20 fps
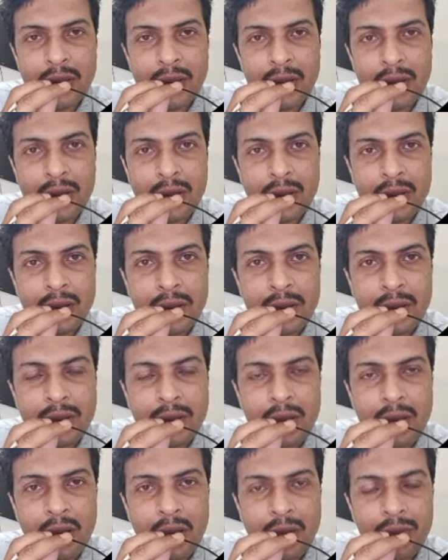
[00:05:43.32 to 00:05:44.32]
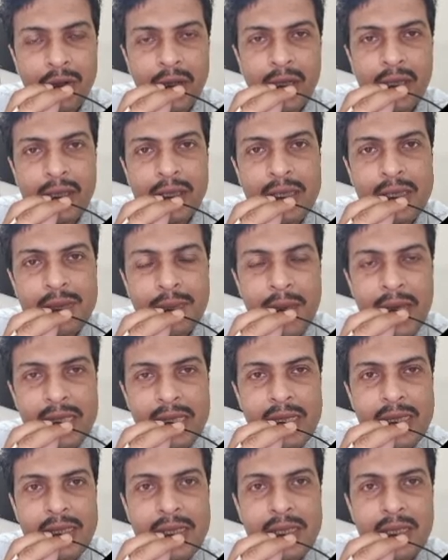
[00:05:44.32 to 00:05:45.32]
uh, converting this
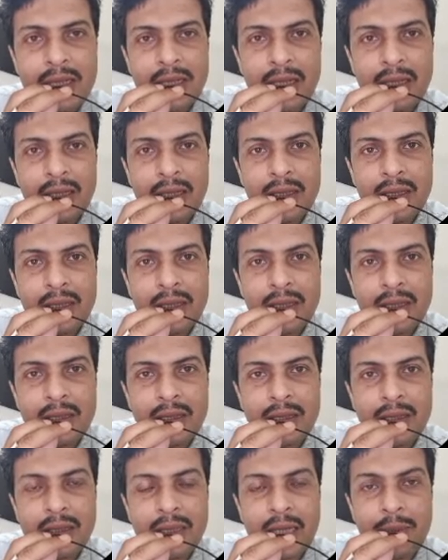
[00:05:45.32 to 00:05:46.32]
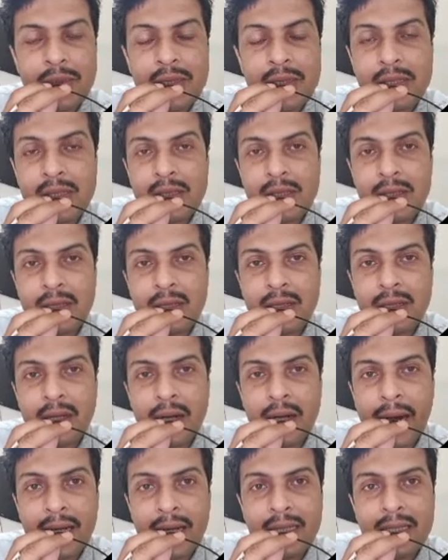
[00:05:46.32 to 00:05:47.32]
message signal, that means
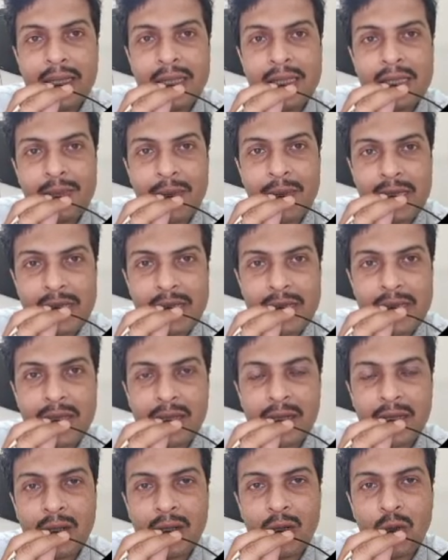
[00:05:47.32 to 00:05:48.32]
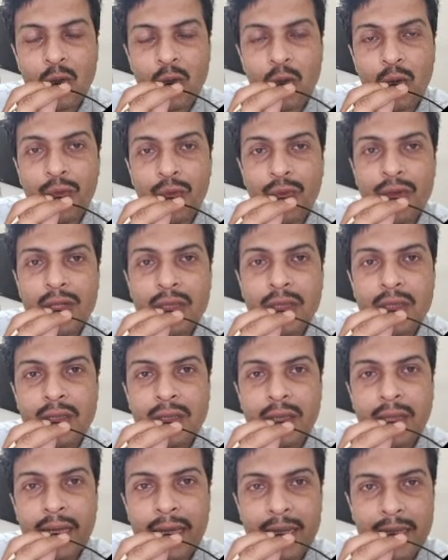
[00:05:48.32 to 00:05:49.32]
riding this message signal over
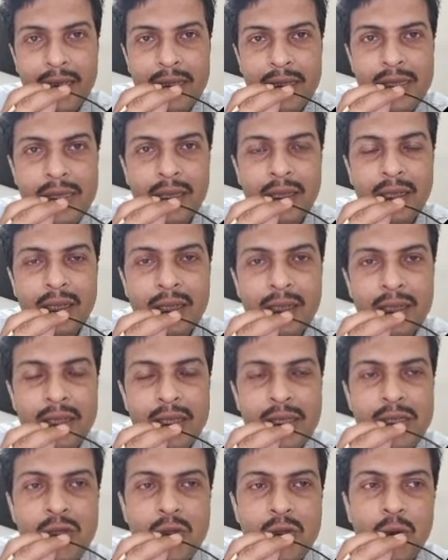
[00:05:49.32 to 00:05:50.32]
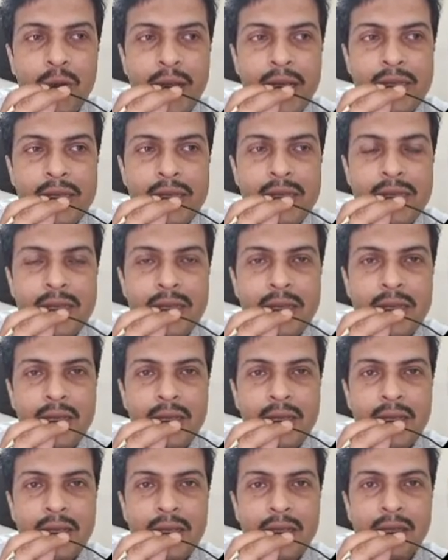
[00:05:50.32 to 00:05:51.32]
the carrier signal, is known as
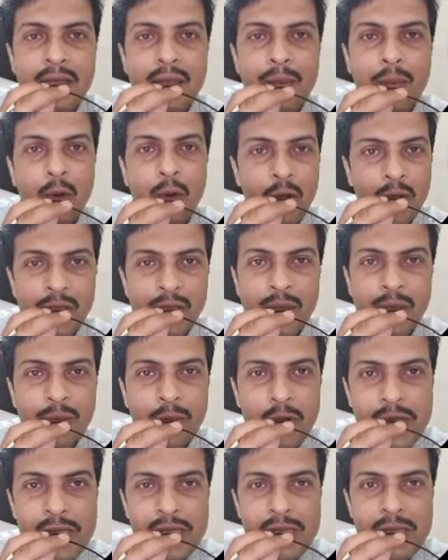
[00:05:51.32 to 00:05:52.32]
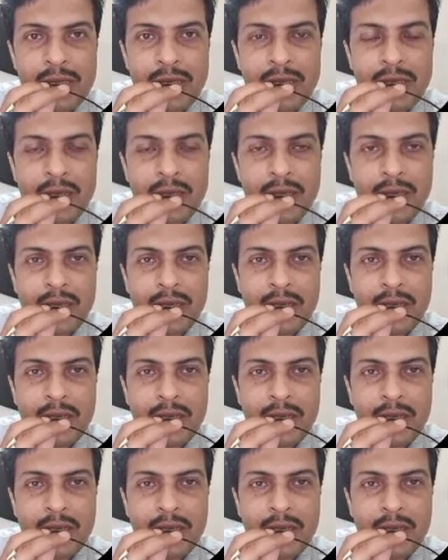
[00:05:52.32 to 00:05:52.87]
the modulation process.